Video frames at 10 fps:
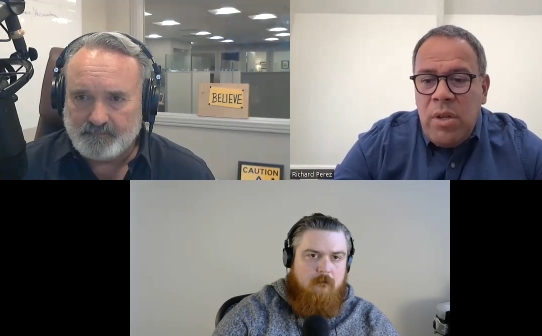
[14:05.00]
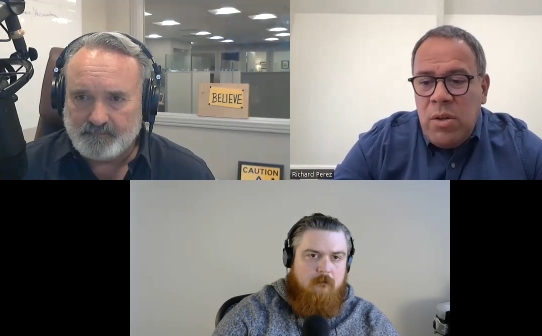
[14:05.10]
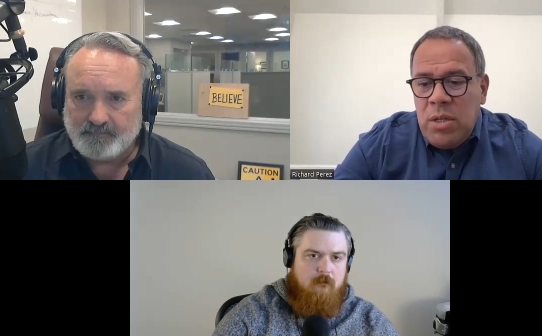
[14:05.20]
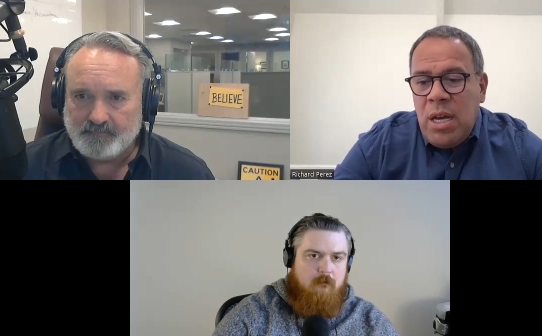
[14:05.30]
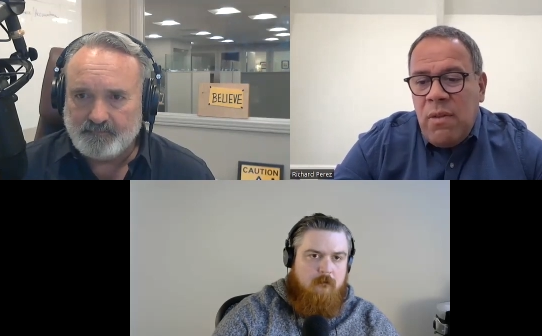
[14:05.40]
Speaker 1: of
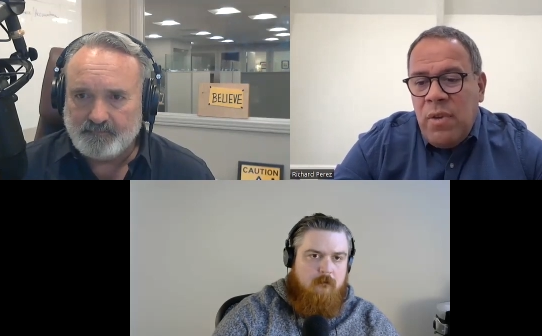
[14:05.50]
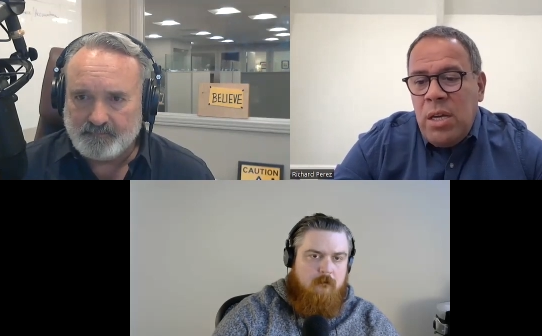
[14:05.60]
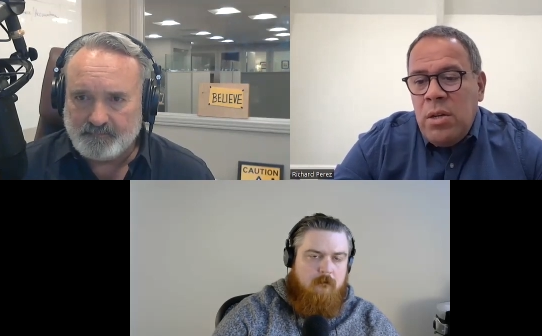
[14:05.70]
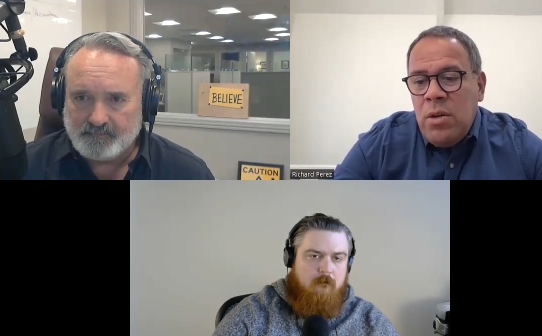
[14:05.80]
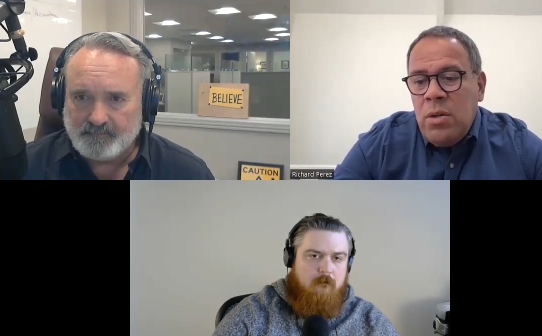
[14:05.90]
those tech
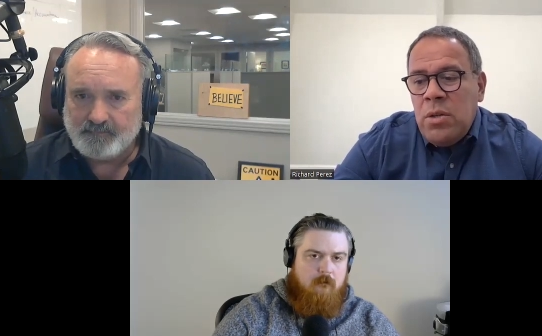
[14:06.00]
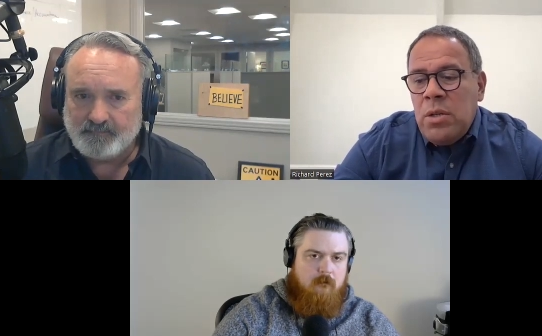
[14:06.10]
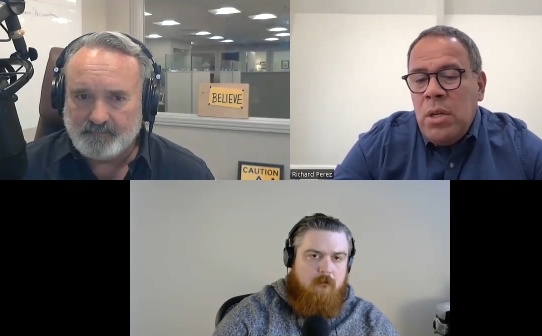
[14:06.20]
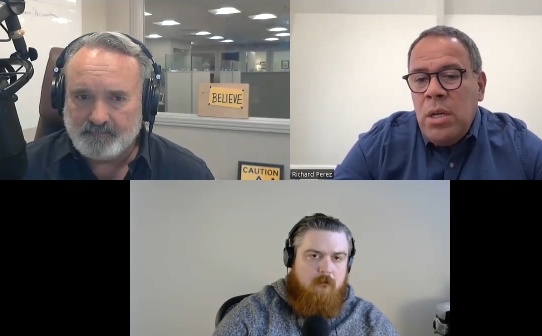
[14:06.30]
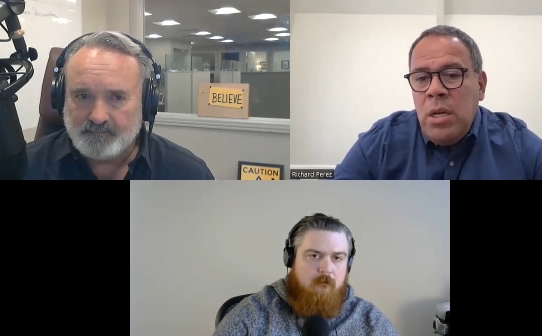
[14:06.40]

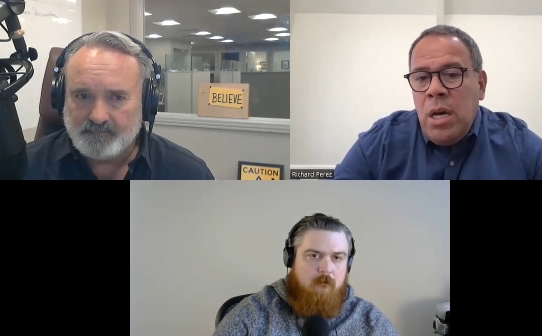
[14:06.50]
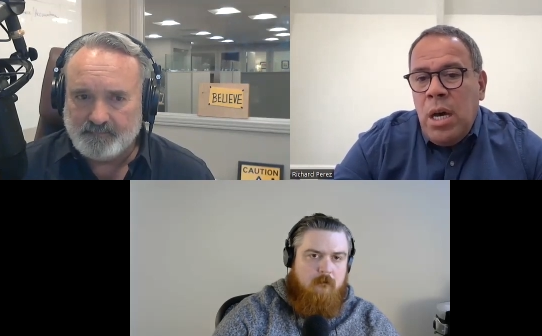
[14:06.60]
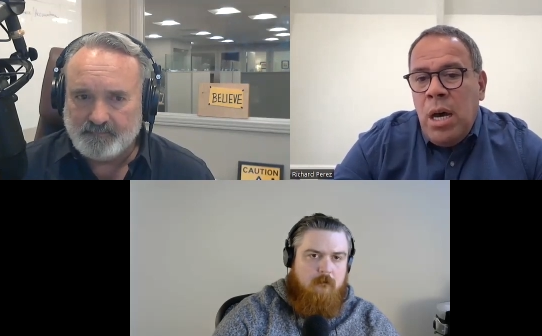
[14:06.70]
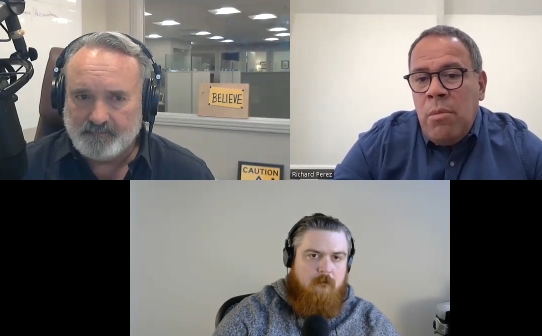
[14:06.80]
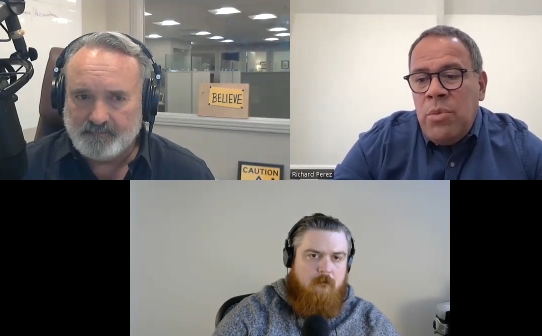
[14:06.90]
vendors
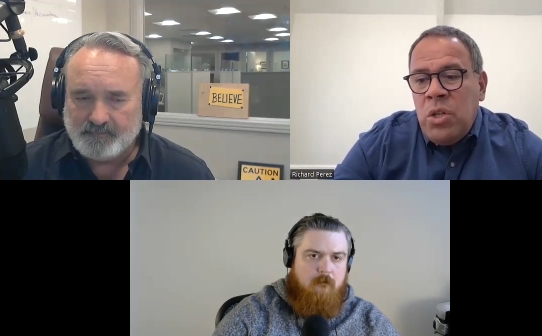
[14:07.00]
um,